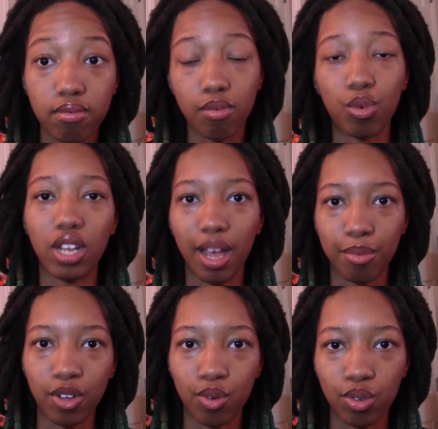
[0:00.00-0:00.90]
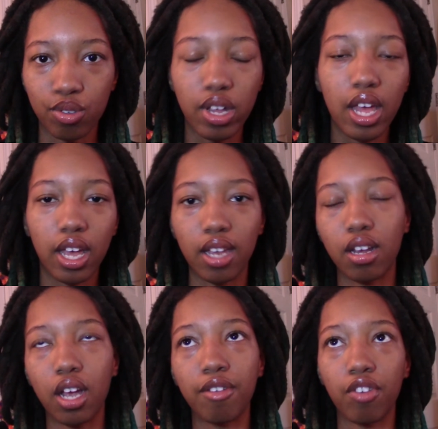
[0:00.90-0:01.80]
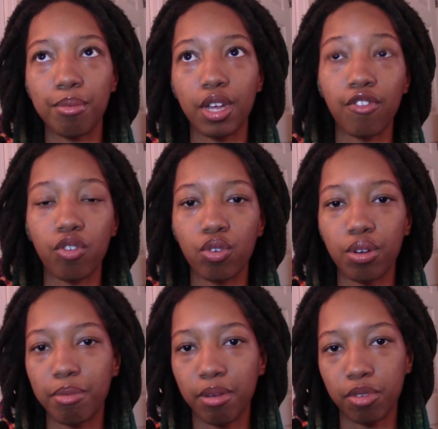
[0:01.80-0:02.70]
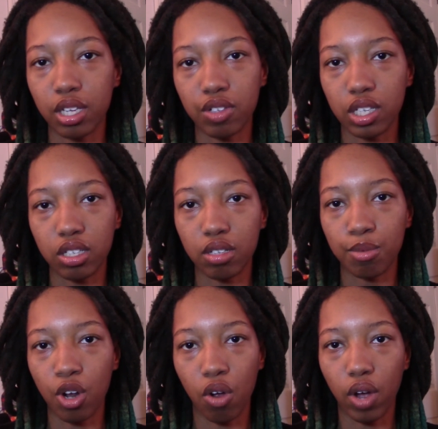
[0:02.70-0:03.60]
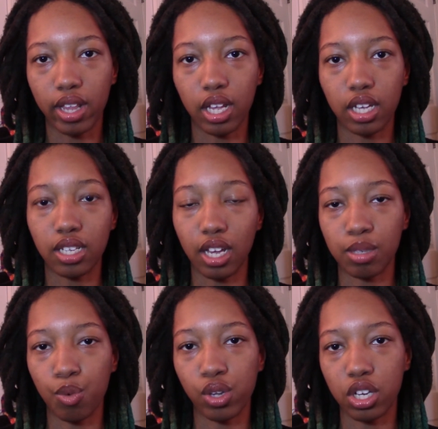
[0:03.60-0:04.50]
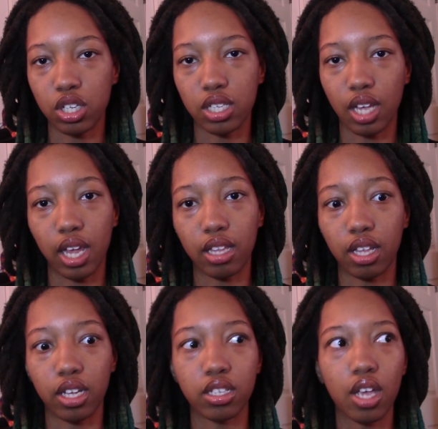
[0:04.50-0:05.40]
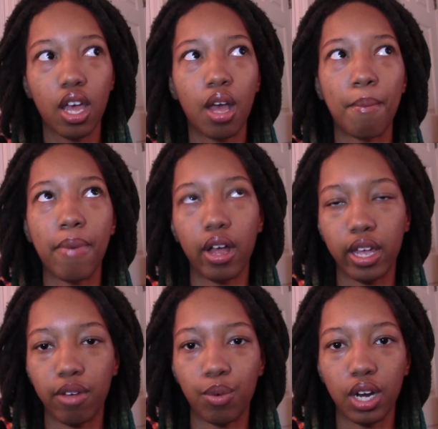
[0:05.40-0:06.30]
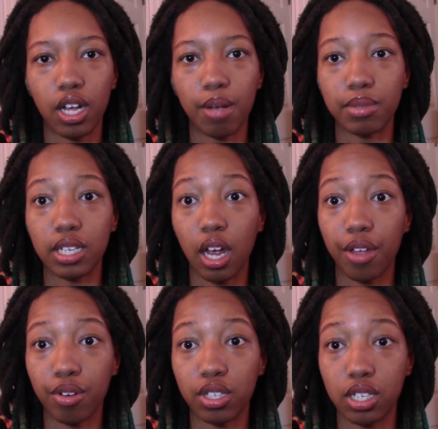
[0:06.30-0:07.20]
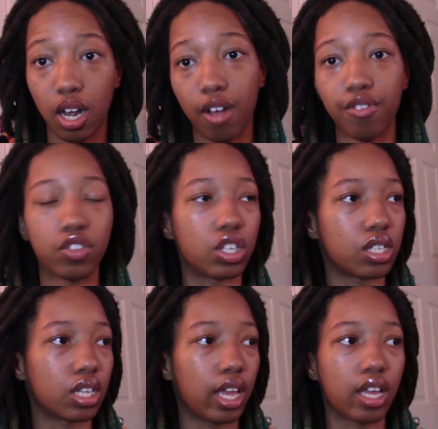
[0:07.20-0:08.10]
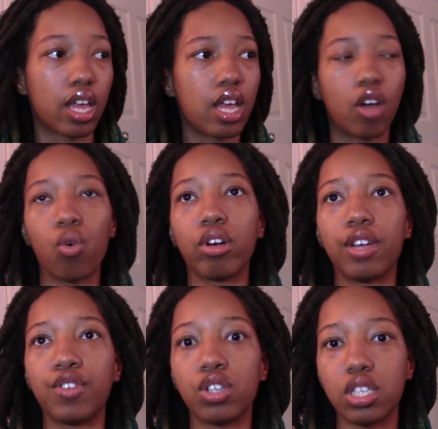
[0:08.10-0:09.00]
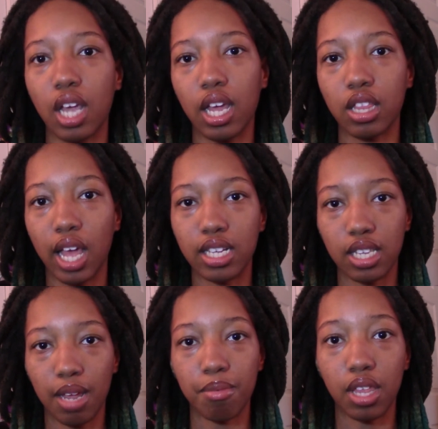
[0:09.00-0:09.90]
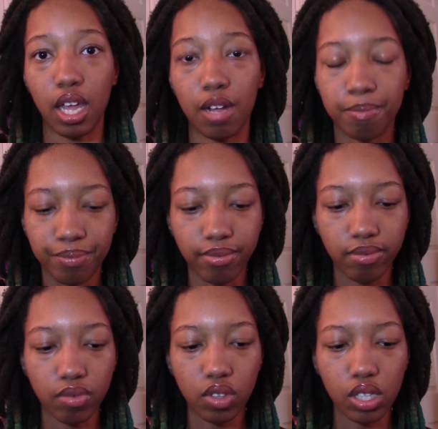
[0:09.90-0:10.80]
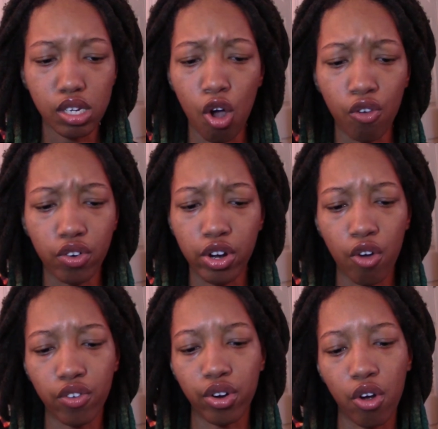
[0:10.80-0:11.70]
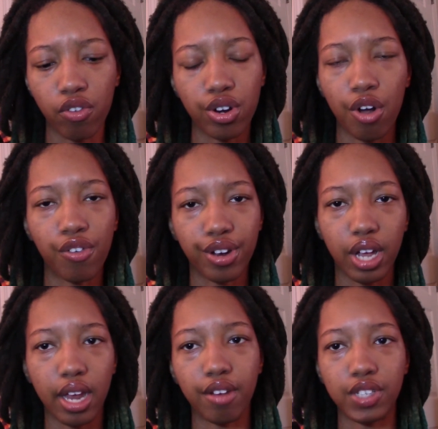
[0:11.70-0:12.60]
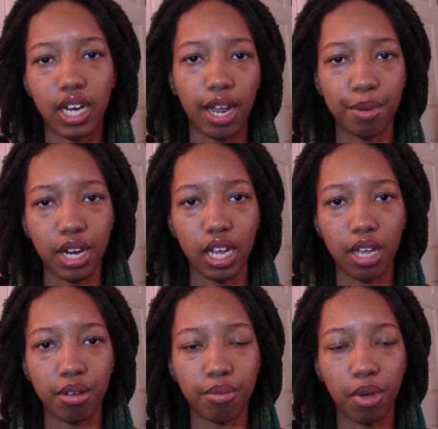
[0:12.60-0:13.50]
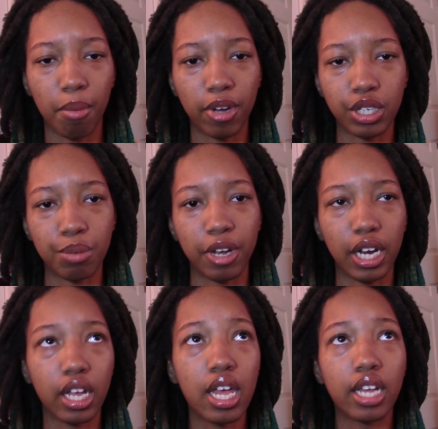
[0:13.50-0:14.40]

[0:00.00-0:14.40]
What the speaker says: Wouldn't that be cool? And if I'm being for real, my belief system, no. I think it takes more than just saying things. But when it comes to other stuff, just like, or if you're saying that same thing over and over and over and over again, of today I'm going to get a bunch of money.